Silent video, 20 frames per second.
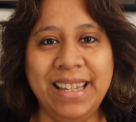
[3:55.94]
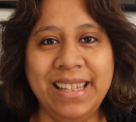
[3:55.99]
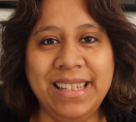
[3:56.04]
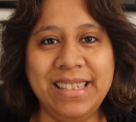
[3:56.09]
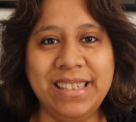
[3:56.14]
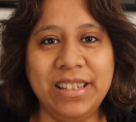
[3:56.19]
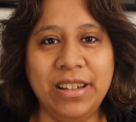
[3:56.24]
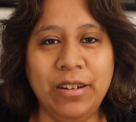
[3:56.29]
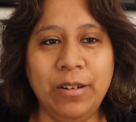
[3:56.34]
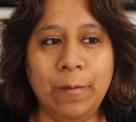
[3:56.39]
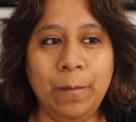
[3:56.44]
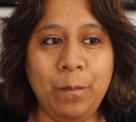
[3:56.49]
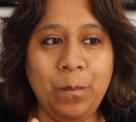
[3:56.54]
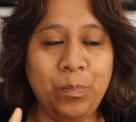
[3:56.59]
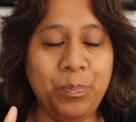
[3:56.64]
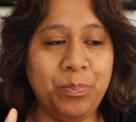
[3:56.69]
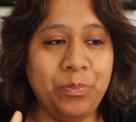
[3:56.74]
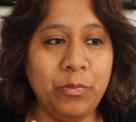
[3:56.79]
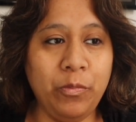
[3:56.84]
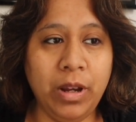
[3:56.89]
So
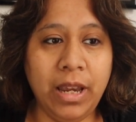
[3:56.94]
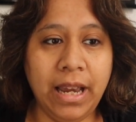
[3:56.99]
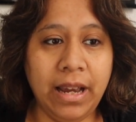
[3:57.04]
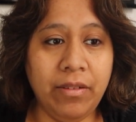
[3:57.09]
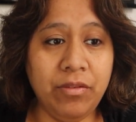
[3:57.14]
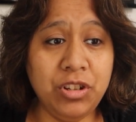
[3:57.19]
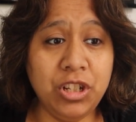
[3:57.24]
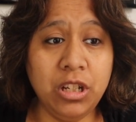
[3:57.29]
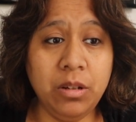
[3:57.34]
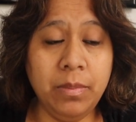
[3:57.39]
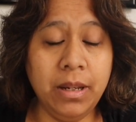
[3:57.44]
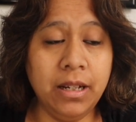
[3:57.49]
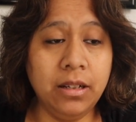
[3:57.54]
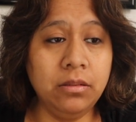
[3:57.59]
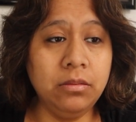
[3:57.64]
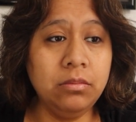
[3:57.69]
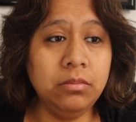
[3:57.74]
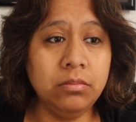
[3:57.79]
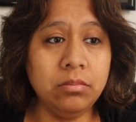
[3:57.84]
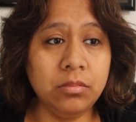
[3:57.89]
we have
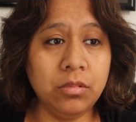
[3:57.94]
Gmail,